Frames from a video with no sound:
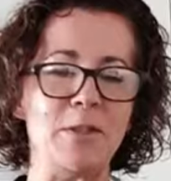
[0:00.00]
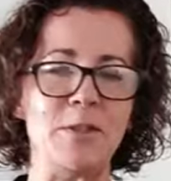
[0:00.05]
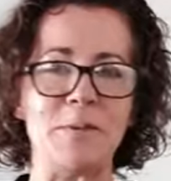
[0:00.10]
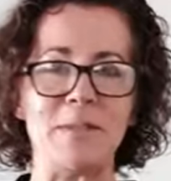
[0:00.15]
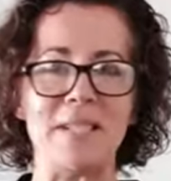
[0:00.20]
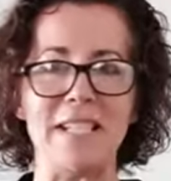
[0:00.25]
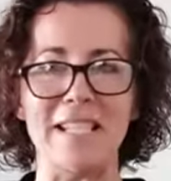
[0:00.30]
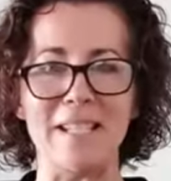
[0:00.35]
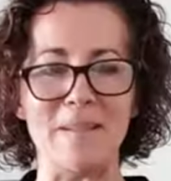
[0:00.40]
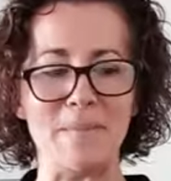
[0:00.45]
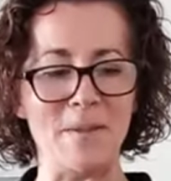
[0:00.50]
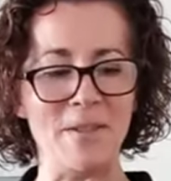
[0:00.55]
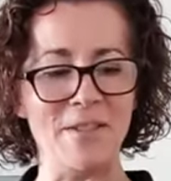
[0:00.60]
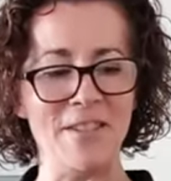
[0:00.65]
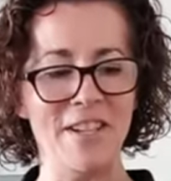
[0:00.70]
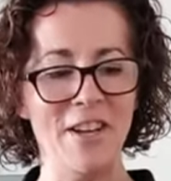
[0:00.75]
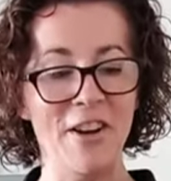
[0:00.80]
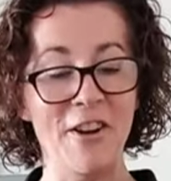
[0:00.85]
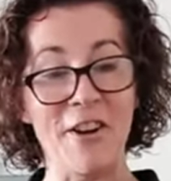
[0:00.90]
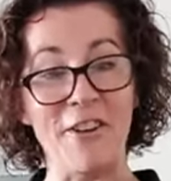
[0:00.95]
a teaspoon
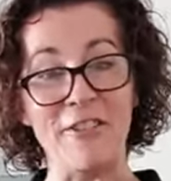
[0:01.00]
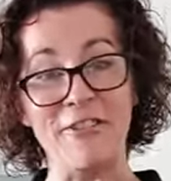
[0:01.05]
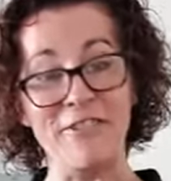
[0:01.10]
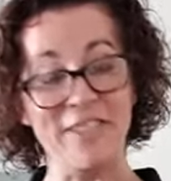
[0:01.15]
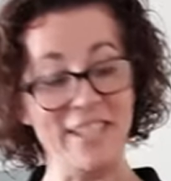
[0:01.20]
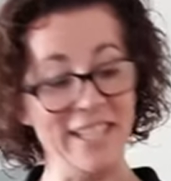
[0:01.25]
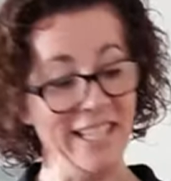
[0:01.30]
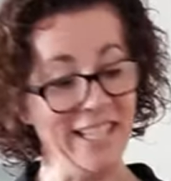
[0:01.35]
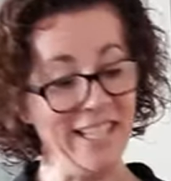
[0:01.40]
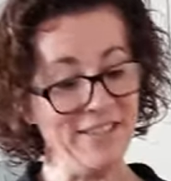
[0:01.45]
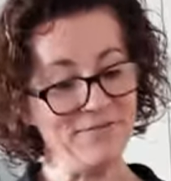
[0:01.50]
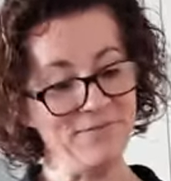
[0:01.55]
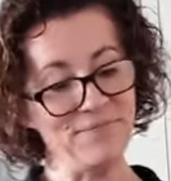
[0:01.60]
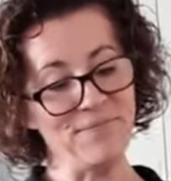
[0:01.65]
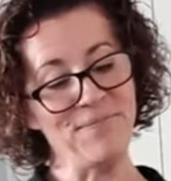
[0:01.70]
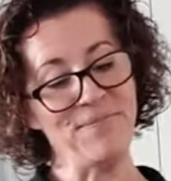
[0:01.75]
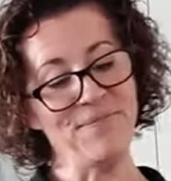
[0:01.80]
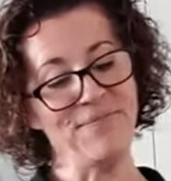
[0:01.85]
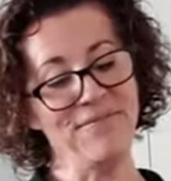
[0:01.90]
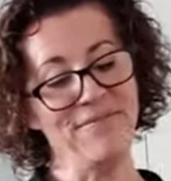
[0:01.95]
of vanilla.
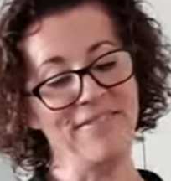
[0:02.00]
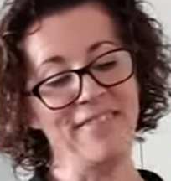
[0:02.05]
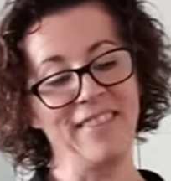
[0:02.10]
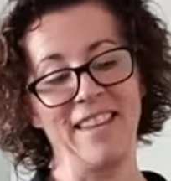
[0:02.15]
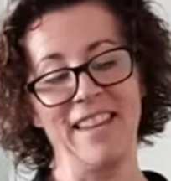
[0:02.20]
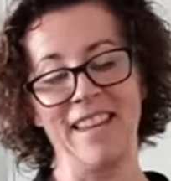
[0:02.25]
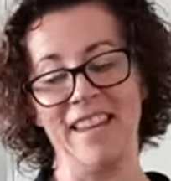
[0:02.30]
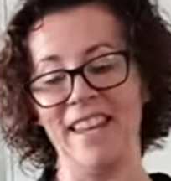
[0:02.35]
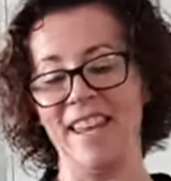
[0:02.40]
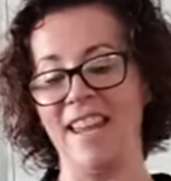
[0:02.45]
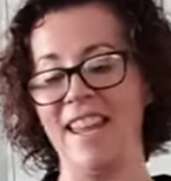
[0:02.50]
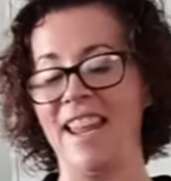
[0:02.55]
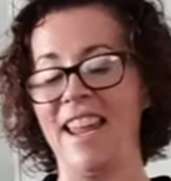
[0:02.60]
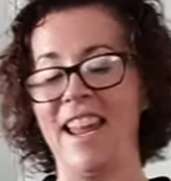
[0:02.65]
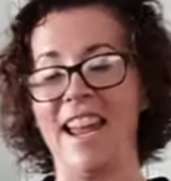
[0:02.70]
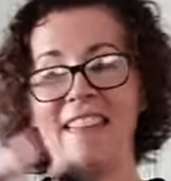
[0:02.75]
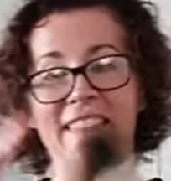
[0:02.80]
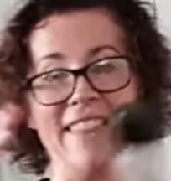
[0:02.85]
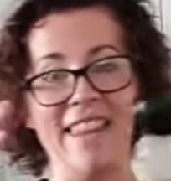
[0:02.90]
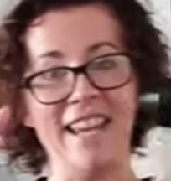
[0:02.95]

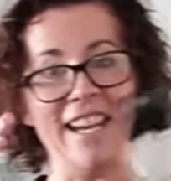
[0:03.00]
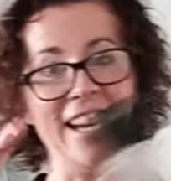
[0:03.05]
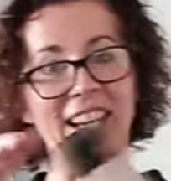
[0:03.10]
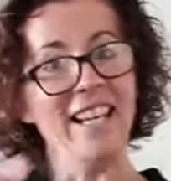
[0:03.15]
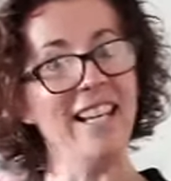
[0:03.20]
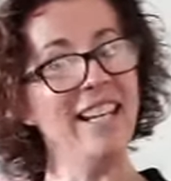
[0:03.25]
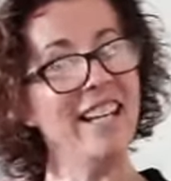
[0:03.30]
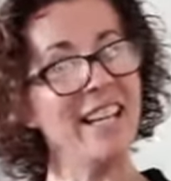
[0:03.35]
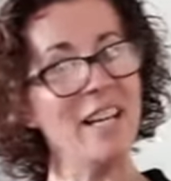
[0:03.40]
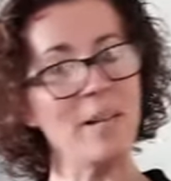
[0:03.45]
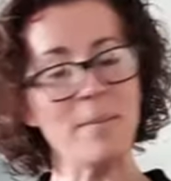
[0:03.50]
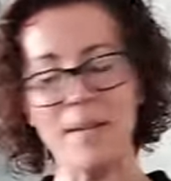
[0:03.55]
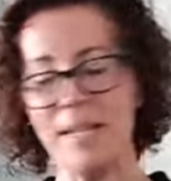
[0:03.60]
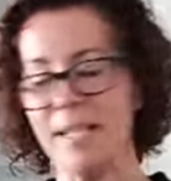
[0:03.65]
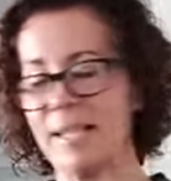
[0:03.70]
And then a little bit of